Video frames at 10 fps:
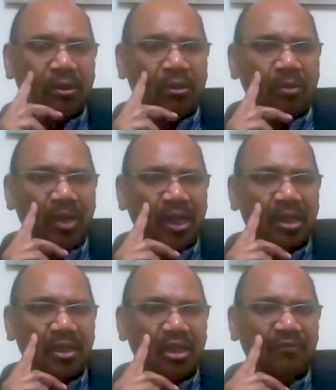on
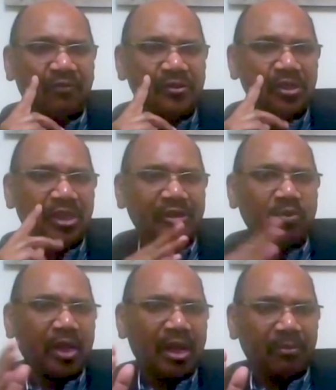making a difference. And
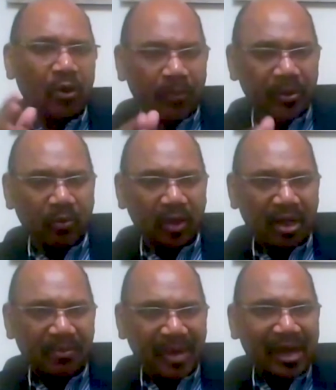that's what I'm hoping will
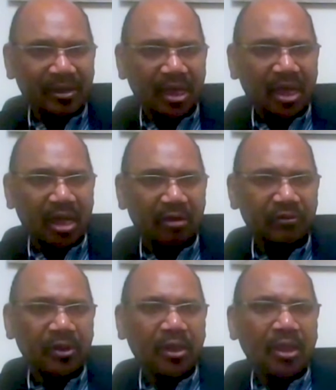come out
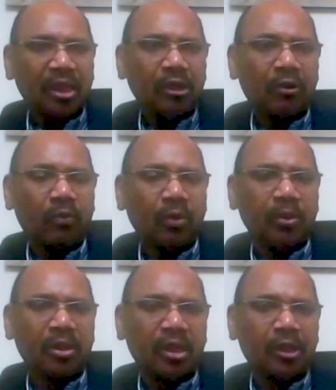of, what
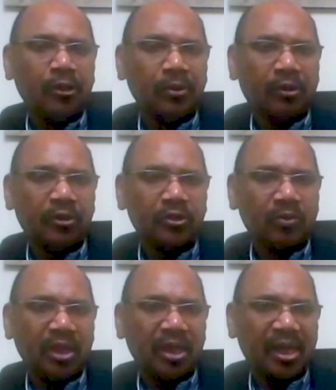we're going to do on the
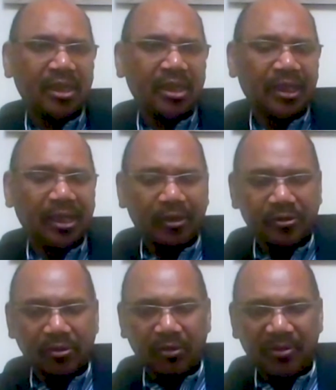29th. I think
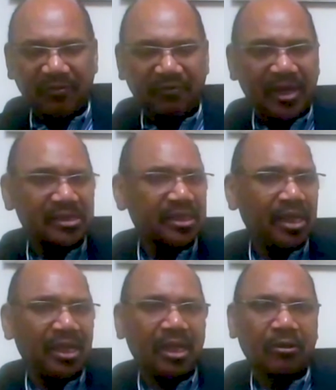it's going to be
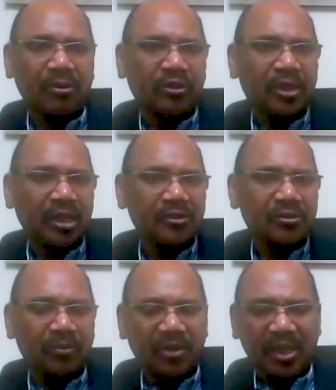fascinating. I think it's
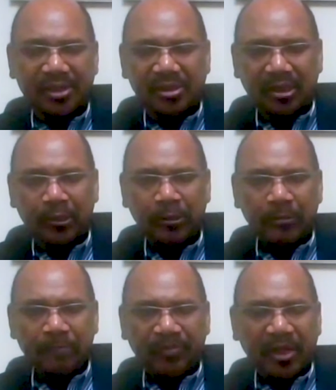going to be excellent.
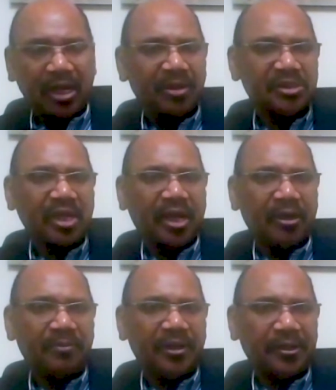And I'm
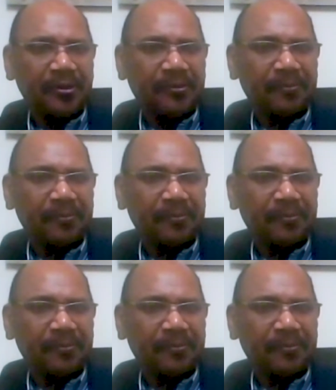excited about it.